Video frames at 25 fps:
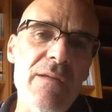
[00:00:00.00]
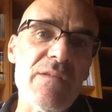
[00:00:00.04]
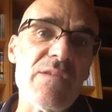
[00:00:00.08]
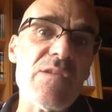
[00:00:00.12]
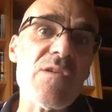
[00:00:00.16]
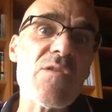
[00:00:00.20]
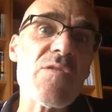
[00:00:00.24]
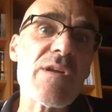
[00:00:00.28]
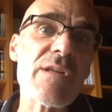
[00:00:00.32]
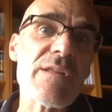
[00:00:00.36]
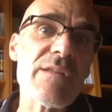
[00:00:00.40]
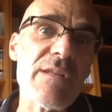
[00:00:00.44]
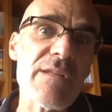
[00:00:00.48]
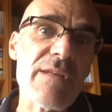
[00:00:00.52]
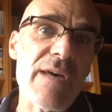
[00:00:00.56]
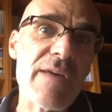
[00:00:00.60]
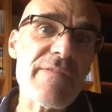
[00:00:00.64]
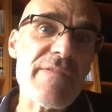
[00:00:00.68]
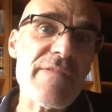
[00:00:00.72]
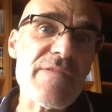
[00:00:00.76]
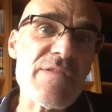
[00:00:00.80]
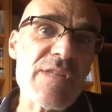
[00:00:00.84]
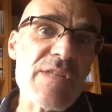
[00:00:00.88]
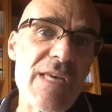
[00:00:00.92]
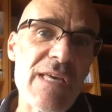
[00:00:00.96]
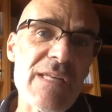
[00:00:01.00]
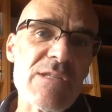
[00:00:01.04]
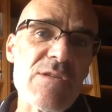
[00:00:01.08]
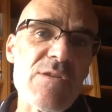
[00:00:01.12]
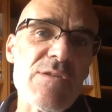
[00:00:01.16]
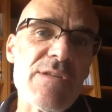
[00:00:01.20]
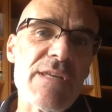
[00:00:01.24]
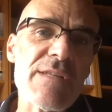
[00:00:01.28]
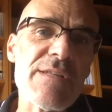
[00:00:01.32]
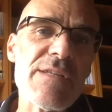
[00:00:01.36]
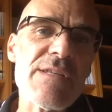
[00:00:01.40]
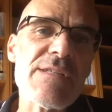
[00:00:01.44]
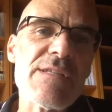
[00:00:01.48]
During the 19th century,
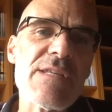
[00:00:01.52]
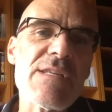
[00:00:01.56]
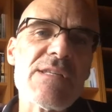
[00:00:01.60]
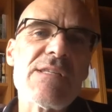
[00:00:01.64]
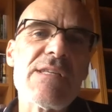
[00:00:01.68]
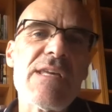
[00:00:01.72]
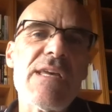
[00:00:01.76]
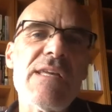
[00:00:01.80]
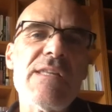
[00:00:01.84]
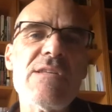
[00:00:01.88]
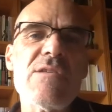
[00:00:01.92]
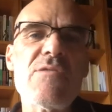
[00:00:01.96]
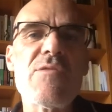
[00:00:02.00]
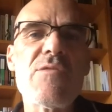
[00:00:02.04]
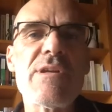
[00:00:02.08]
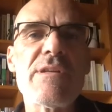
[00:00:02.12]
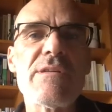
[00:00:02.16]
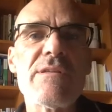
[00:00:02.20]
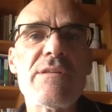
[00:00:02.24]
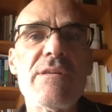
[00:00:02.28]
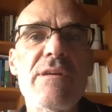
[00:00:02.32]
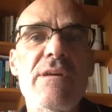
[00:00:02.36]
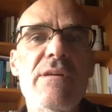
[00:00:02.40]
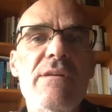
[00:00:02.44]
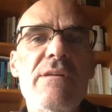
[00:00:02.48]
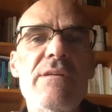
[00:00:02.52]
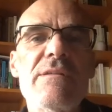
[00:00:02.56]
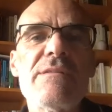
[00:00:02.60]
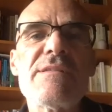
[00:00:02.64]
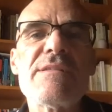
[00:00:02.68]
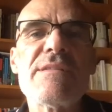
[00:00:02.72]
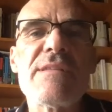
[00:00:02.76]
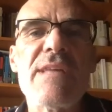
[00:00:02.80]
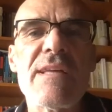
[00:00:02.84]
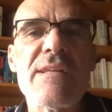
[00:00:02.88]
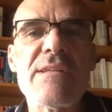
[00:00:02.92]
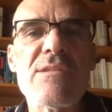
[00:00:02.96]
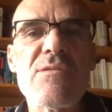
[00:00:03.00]
that is to say, during the
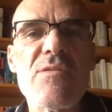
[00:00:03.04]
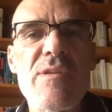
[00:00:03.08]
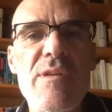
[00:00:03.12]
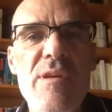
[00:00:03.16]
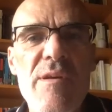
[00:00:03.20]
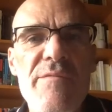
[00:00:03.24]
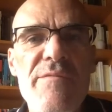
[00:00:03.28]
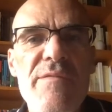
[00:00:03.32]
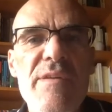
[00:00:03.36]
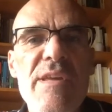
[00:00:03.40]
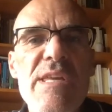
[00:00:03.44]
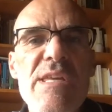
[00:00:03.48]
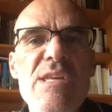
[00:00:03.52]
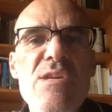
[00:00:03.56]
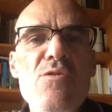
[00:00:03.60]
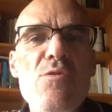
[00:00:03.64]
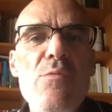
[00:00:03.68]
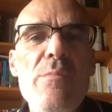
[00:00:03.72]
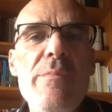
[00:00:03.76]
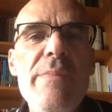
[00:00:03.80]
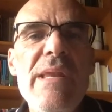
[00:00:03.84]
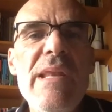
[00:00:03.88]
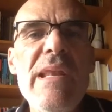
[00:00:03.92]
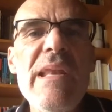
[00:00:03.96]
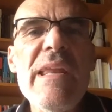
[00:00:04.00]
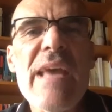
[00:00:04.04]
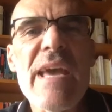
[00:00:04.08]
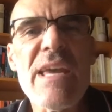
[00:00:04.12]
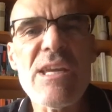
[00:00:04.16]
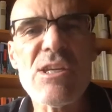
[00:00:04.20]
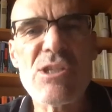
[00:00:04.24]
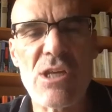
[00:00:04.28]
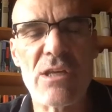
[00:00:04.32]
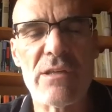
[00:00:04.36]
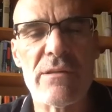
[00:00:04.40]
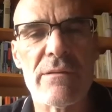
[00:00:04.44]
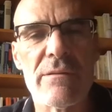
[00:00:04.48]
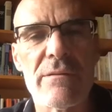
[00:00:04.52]
century of
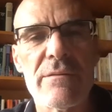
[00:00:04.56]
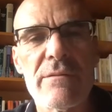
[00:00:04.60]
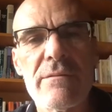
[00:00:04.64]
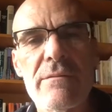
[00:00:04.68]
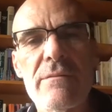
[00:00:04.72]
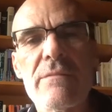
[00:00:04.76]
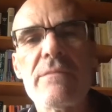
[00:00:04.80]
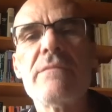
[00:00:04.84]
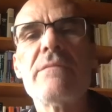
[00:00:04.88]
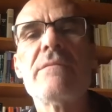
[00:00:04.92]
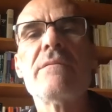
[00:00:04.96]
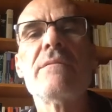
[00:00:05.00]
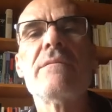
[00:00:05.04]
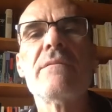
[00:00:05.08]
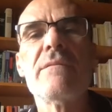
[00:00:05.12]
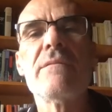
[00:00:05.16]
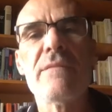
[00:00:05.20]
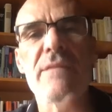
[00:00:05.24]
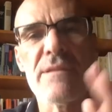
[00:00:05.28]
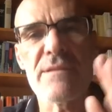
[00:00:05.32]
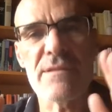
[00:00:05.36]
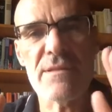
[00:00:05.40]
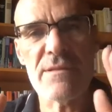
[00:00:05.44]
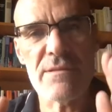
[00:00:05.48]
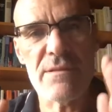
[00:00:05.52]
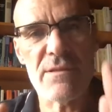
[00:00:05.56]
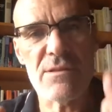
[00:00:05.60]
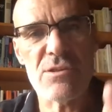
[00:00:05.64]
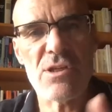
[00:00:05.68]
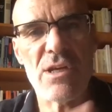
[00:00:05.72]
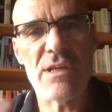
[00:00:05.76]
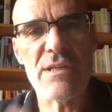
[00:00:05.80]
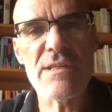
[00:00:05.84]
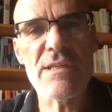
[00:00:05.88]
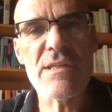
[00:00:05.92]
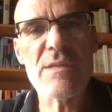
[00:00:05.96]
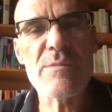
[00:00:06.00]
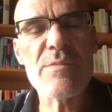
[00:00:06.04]
humiliation, this is the
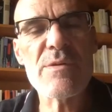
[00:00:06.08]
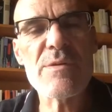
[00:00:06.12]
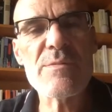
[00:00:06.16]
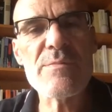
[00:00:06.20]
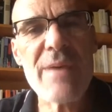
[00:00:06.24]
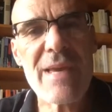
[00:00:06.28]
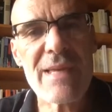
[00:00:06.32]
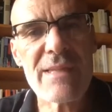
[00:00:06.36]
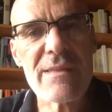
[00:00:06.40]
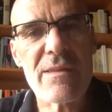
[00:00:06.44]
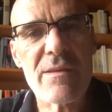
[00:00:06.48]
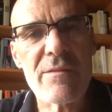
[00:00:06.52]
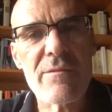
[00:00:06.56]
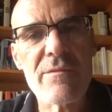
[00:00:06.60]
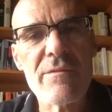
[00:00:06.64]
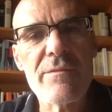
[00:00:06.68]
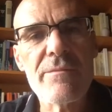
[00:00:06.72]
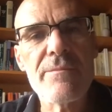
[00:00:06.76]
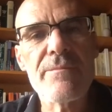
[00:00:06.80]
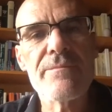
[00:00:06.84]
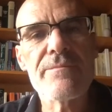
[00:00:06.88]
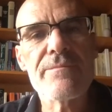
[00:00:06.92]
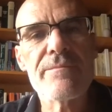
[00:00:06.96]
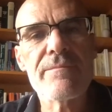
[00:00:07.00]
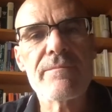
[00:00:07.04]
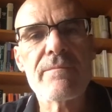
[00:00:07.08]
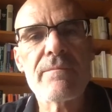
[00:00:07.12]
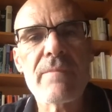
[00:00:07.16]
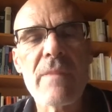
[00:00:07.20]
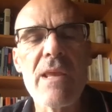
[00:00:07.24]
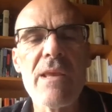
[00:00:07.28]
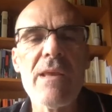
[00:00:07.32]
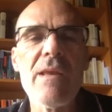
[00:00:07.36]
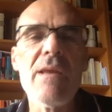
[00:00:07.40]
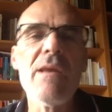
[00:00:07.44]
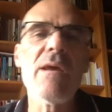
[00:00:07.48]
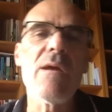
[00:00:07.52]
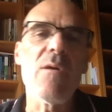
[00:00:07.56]
Chinese perspective,
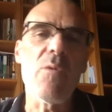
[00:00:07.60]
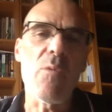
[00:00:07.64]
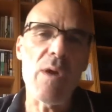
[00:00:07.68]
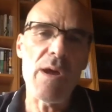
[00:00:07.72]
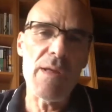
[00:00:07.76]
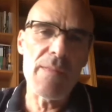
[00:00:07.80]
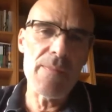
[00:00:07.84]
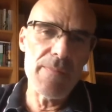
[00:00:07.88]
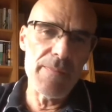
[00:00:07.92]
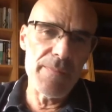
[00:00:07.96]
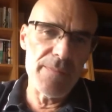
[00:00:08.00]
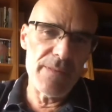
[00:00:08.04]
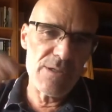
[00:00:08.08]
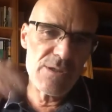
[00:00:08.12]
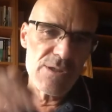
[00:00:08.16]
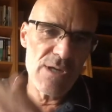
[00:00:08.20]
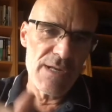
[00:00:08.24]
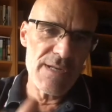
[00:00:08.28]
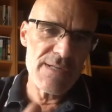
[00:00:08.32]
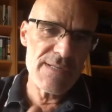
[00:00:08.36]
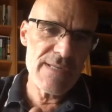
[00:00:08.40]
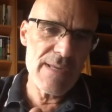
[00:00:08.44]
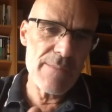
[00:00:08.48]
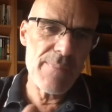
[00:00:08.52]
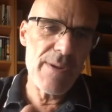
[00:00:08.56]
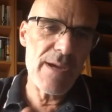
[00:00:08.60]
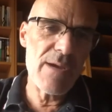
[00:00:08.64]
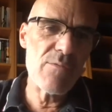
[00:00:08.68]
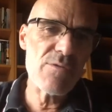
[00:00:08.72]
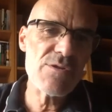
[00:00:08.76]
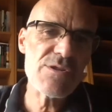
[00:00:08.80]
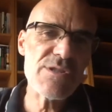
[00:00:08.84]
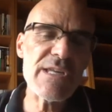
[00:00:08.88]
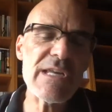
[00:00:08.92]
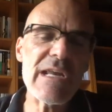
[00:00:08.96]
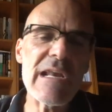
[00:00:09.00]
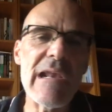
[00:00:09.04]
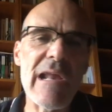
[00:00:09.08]
when the Chinese Empire was
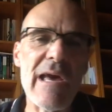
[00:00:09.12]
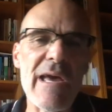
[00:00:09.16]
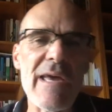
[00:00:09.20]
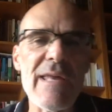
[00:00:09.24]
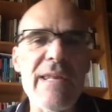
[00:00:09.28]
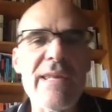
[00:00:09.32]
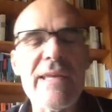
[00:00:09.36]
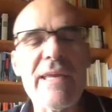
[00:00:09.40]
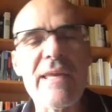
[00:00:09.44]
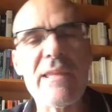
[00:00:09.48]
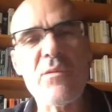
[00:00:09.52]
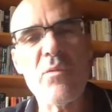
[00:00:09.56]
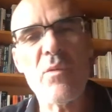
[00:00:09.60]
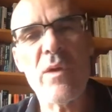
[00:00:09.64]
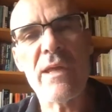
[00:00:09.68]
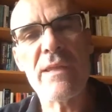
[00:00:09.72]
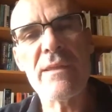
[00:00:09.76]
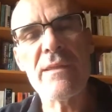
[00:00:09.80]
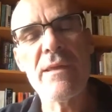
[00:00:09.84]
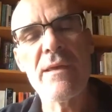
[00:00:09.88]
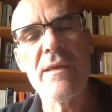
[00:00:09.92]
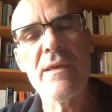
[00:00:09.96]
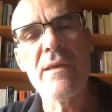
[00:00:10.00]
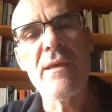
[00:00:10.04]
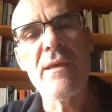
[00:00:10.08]
declining and when